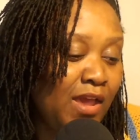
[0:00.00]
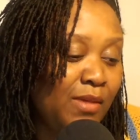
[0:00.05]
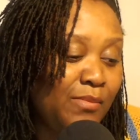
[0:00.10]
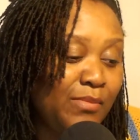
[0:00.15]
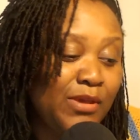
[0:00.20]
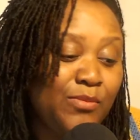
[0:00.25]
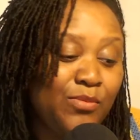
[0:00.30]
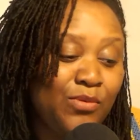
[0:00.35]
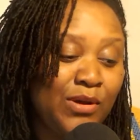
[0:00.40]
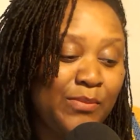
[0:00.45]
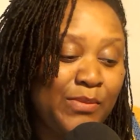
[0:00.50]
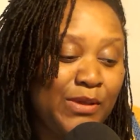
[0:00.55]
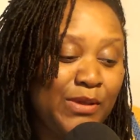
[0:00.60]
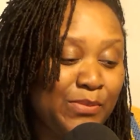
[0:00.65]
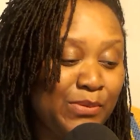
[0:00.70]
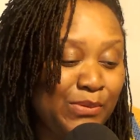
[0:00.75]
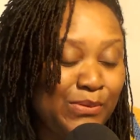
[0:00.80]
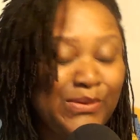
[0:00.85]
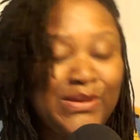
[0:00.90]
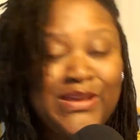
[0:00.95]
People are
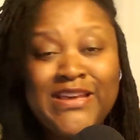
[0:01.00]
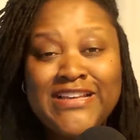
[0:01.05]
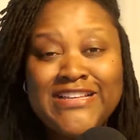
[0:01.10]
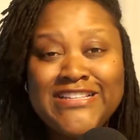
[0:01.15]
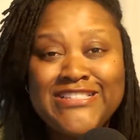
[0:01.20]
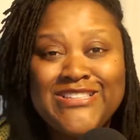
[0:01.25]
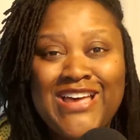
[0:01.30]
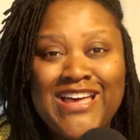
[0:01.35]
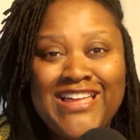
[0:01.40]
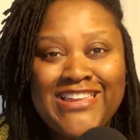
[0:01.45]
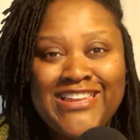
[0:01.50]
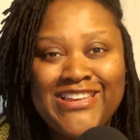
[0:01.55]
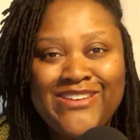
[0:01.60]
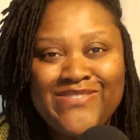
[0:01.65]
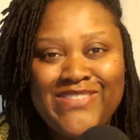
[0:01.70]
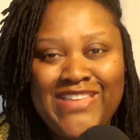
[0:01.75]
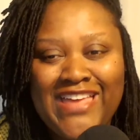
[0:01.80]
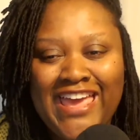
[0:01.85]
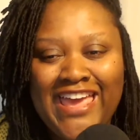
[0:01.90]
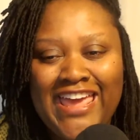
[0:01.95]
people. So I love
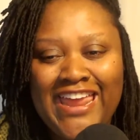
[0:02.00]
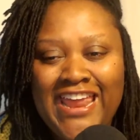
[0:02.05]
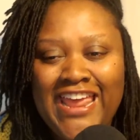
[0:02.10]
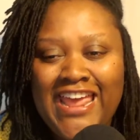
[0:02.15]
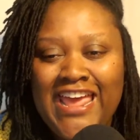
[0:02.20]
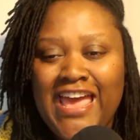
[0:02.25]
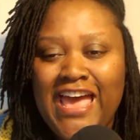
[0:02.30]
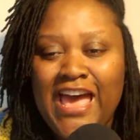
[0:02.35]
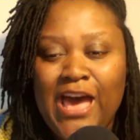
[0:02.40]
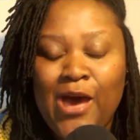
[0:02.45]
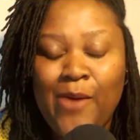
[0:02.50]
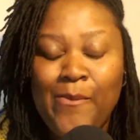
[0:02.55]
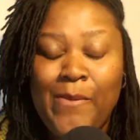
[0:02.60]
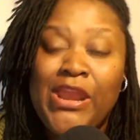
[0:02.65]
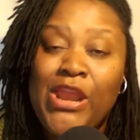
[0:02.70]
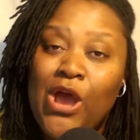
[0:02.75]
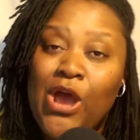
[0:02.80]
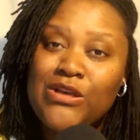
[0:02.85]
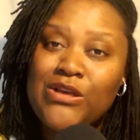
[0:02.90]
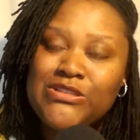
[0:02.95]
that.
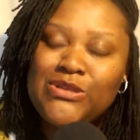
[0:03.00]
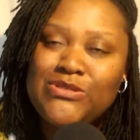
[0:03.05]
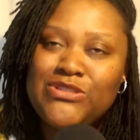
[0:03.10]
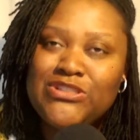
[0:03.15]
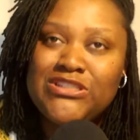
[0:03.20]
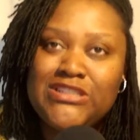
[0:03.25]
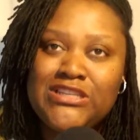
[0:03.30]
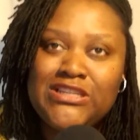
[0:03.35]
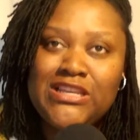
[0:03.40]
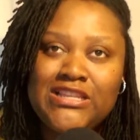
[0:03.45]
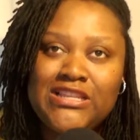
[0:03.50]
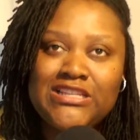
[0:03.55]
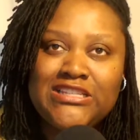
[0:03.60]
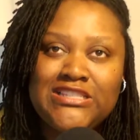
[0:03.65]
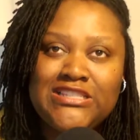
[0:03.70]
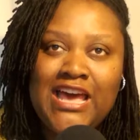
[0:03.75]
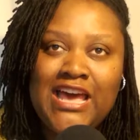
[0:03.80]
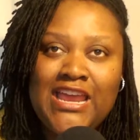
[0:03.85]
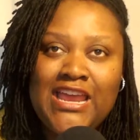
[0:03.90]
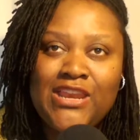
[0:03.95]
And also just another
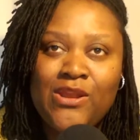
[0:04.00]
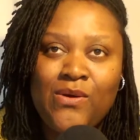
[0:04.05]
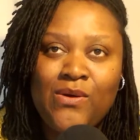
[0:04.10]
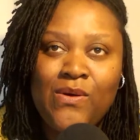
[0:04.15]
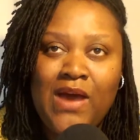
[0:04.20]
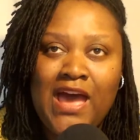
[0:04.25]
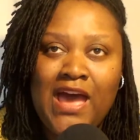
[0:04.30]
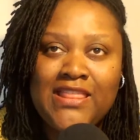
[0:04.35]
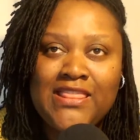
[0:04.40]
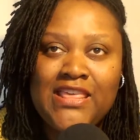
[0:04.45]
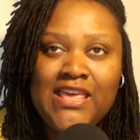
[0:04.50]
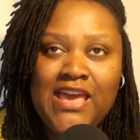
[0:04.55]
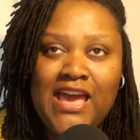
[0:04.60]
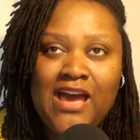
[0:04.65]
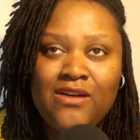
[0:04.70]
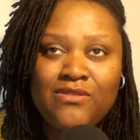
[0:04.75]
side note, I think